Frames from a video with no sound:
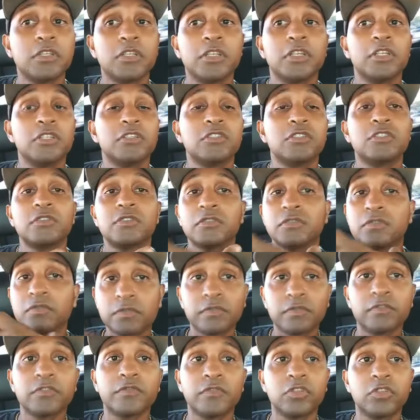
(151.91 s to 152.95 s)
It is,
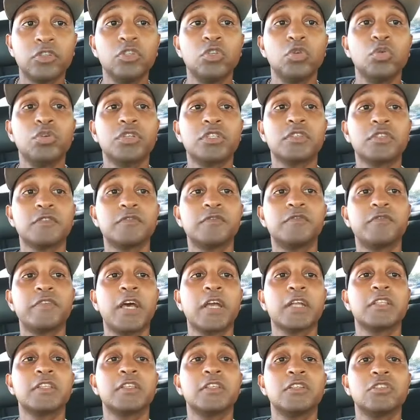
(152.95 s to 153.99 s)
to you, is a
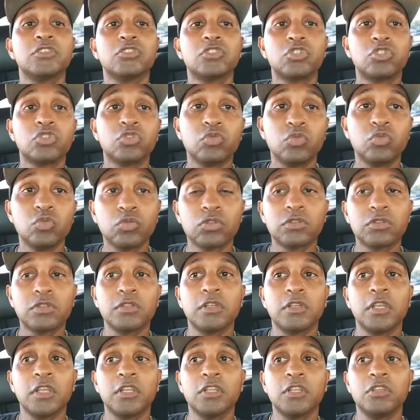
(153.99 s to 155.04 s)
fact, it is truth,
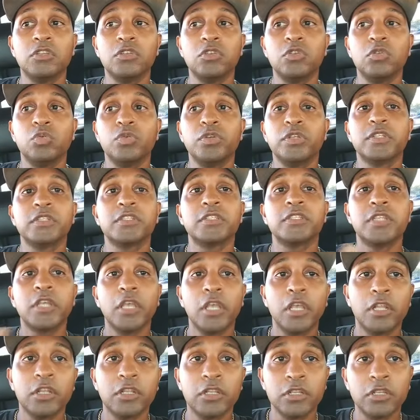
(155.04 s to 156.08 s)
and you
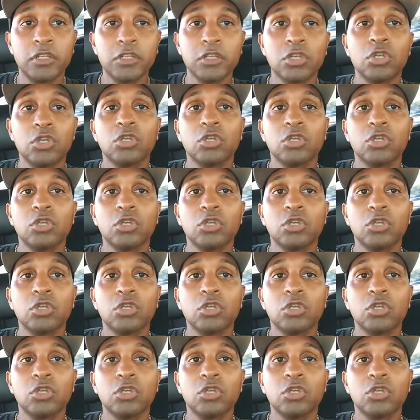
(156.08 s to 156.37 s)
intend